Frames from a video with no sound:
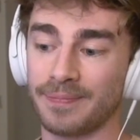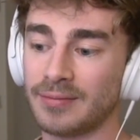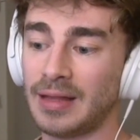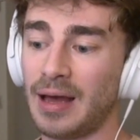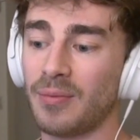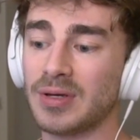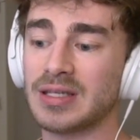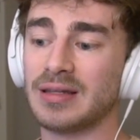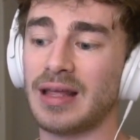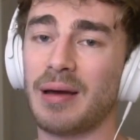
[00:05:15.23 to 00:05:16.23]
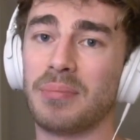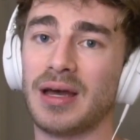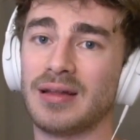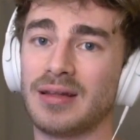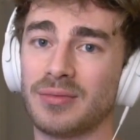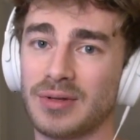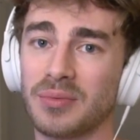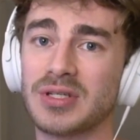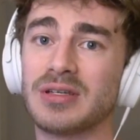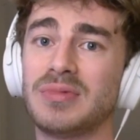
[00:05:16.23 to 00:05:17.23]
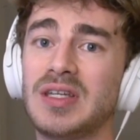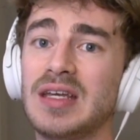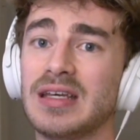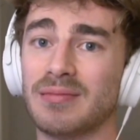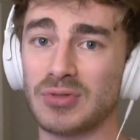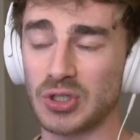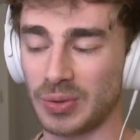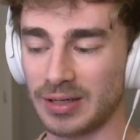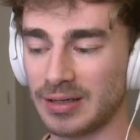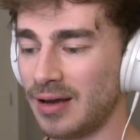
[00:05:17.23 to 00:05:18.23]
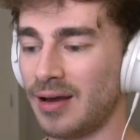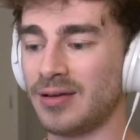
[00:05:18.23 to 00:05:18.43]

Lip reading: that wasn't that bad. There was some tedium to it.